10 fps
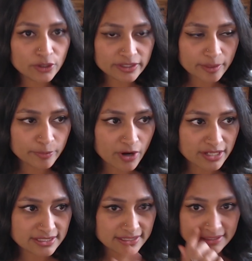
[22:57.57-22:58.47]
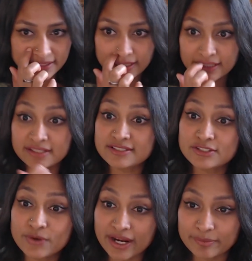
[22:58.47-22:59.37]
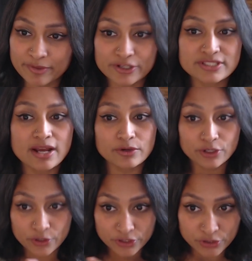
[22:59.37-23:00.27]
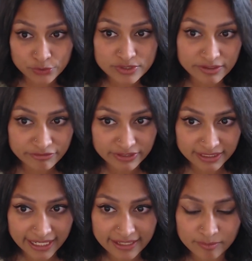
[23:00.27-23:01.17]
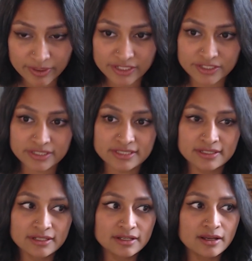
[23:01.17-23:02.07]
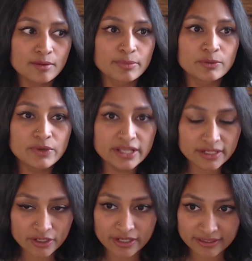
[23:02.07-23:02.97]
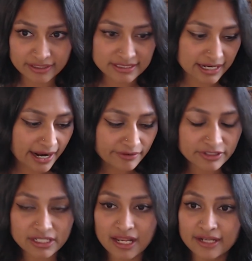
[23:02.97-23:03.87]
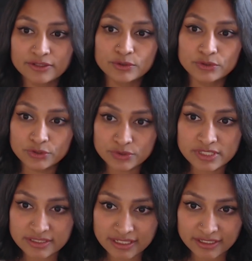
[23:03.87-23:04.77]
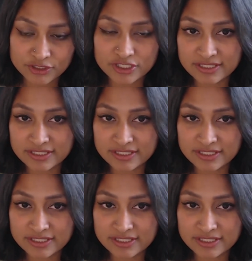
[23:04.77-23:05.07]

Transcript: at that process, they're like, this is great because yeah, you're going to use it for the landing pages. But we can look at this. Like I have a client who uses it. She's